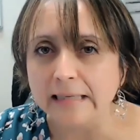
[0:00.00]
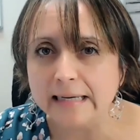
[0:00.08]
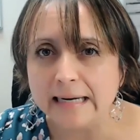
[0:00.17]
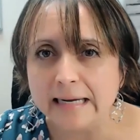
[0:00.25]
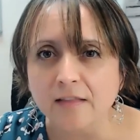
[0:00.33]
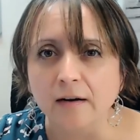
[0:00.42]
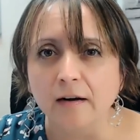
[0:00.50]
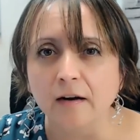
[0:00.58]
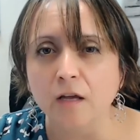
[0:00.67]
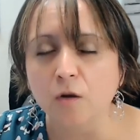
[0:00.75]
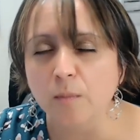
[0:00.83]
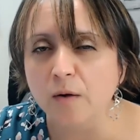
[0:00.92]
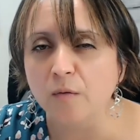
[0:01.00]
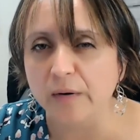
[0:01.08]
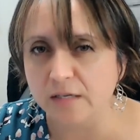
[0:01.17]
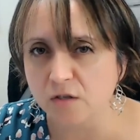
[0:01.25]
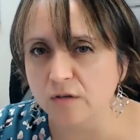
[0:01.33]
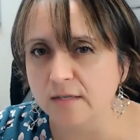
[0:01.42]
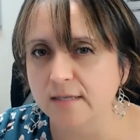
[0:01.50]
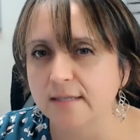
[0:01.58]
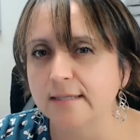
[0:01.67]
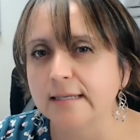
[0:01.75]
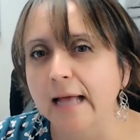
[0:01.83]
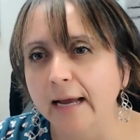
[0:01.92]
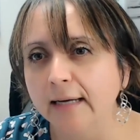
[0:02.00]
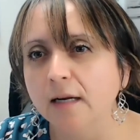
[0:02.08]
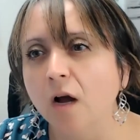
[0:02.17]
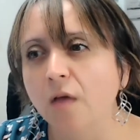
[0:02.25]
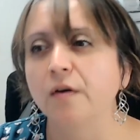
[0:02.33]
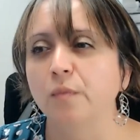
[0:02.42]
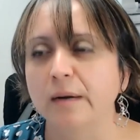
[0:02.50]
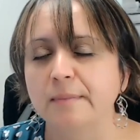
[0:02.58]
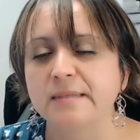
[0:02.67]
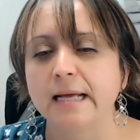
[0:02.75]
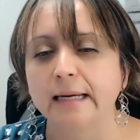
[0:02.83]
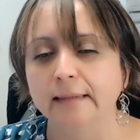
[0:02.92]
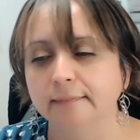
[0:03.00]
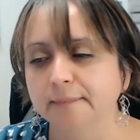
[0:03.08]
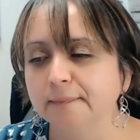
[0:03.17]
it in their human resources site on their website.